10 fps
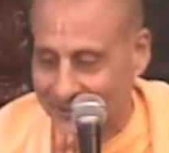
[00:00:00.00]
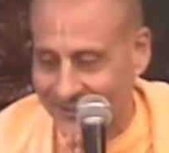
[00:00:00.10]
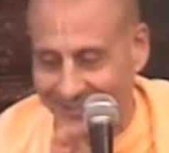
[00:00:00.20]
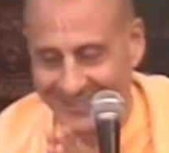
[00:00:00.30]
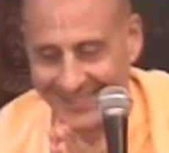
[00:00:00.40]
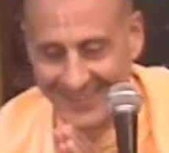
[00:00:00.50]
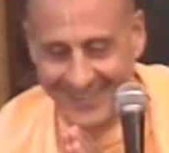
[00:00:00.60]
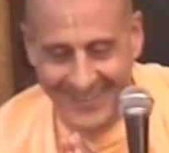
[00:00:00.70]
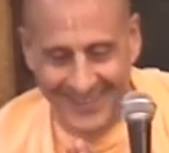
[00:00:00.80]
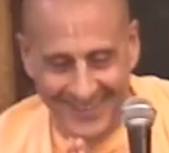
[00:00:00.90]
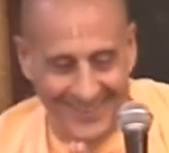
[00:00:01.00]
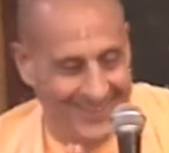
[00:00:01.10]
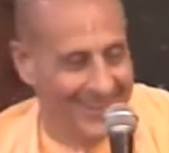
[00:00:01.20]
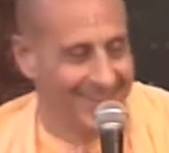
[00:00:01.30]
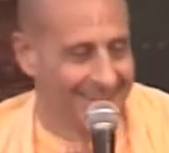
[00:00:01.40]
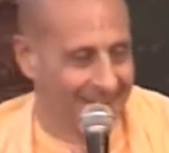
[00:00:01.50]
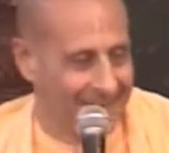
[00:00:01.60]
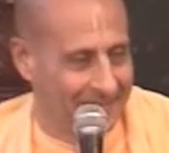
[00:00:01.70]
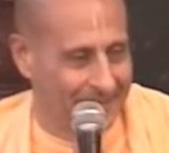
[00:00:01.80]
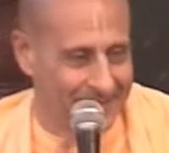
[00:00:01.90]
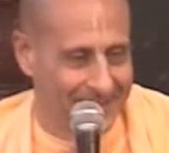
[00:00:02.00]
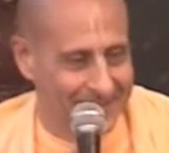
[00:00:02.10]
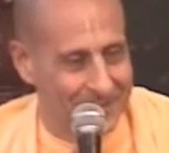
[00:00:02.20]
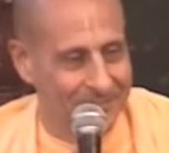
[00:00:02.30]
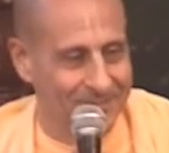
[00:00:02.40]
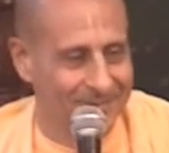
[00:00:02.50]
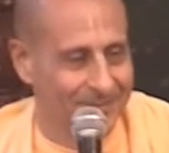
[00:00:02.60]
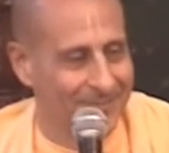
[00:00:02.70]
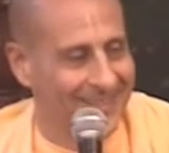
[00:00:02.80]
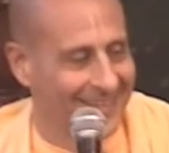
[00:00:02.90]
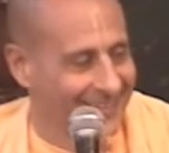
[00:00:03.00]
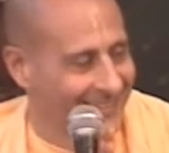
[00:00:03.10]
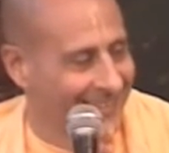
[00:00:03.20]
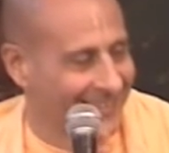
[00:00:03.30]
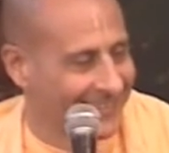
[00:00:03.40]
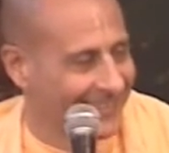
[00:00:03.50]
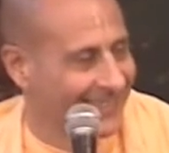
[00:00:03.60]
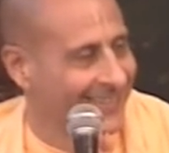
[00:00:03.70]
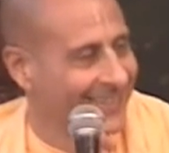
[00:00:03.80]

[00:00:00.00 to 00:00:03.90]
I will not speak anything else.